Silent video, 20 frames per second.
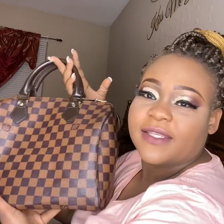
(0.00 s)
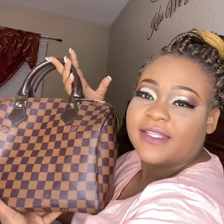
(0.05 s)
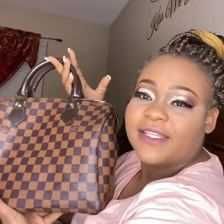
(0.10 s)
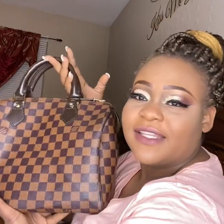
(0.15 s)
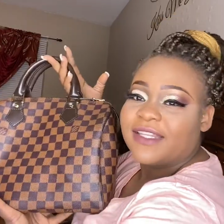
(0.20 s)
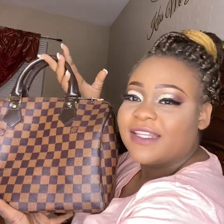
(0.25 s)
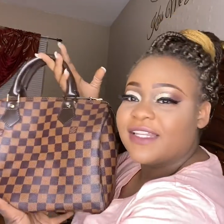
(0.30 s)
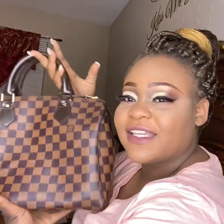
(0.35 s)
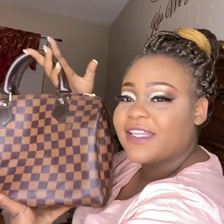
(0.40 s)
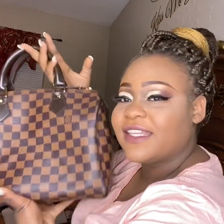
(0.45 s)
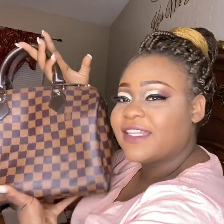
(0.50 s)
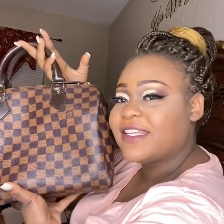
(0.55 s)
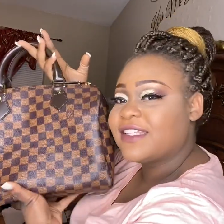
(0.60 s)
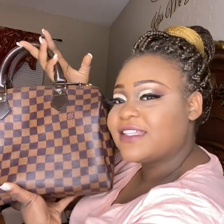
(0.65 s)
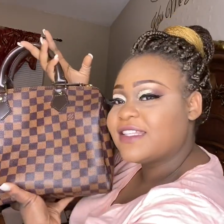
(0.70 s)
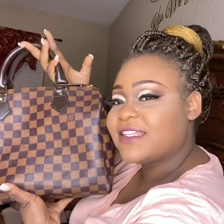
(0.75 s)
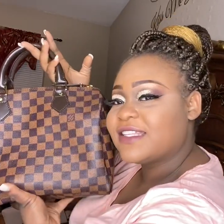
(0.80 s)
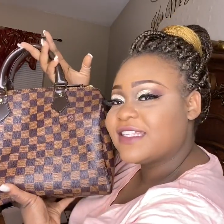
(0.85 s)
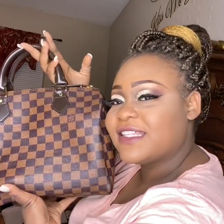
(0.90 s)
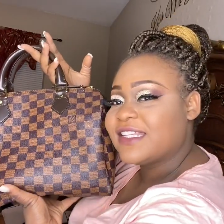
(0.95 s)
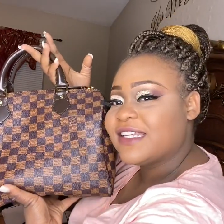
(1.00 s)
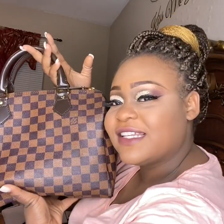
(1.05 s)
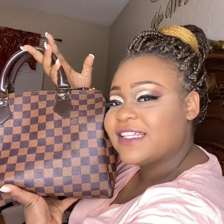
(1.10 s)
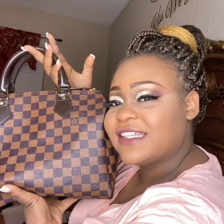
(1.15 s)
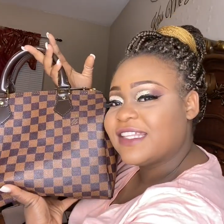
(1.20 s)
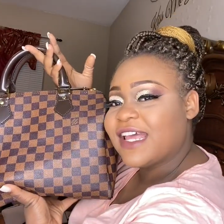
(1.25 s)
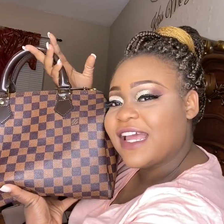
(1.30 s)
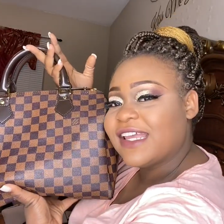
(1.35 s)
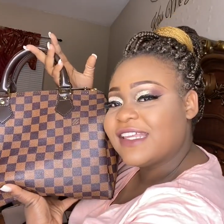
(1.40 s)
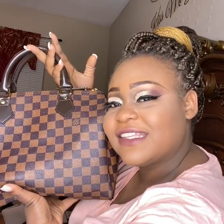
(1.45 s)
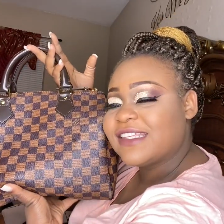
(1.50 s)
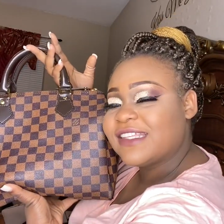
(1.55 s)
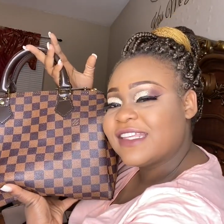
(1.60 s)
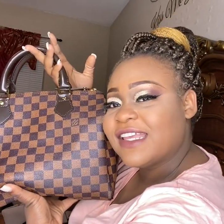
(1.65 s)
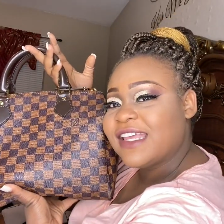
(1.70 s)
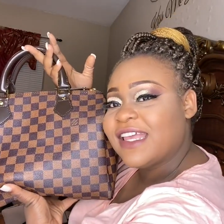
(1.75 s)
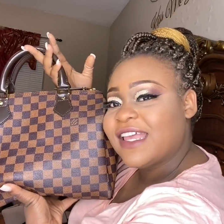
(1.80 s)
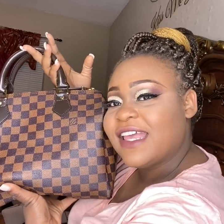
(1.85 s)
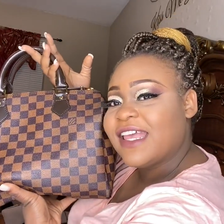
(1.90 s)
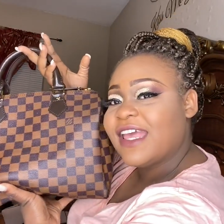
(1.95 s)
Look at this. It's still nice
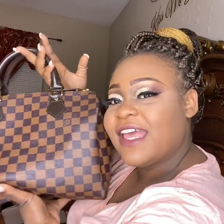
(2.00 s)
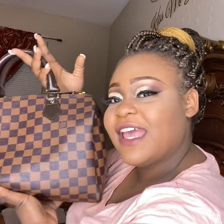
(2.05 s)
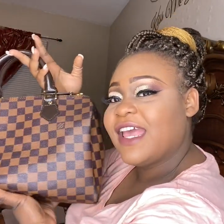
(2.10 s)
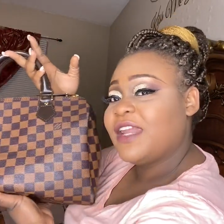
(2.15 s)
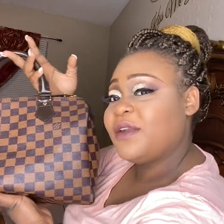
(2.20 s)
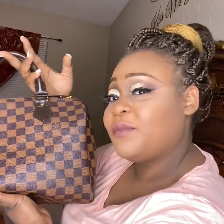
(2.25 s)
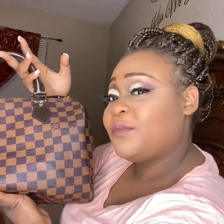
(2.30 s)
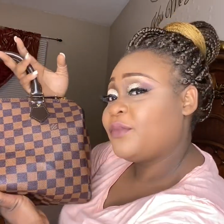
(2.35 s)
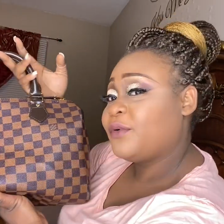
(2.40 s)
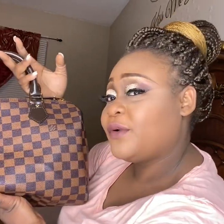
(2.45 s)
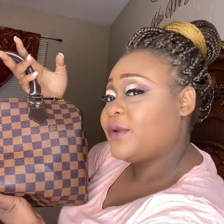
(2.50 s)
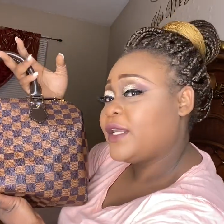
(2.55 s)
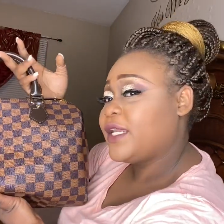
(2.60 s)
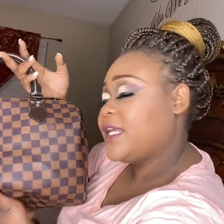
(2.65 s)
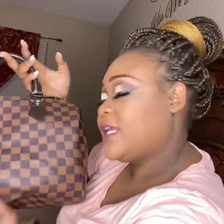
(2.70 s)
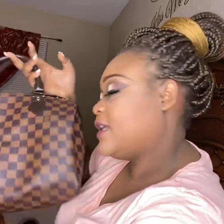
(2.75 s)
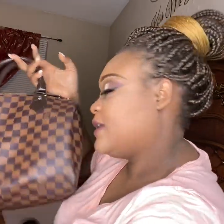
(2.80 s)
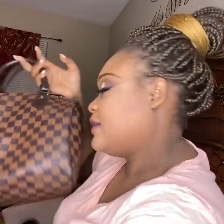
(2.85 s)
and pretty.